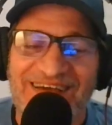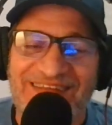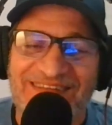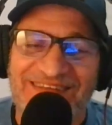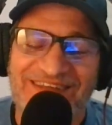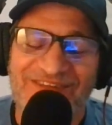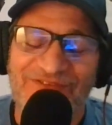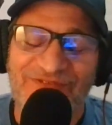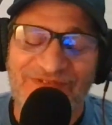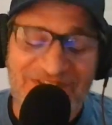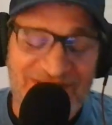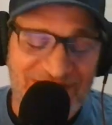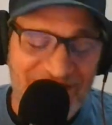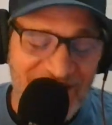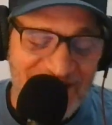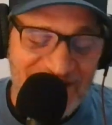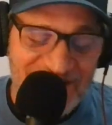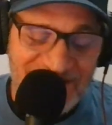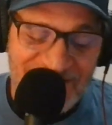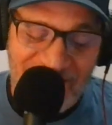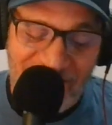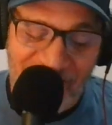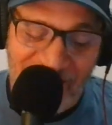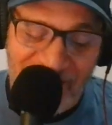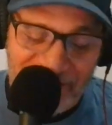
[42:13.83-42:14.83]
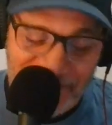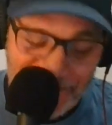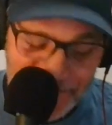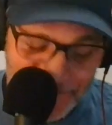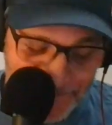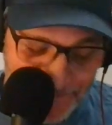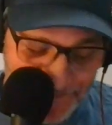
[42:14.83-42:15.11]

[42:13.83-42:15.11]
The other one's not as long.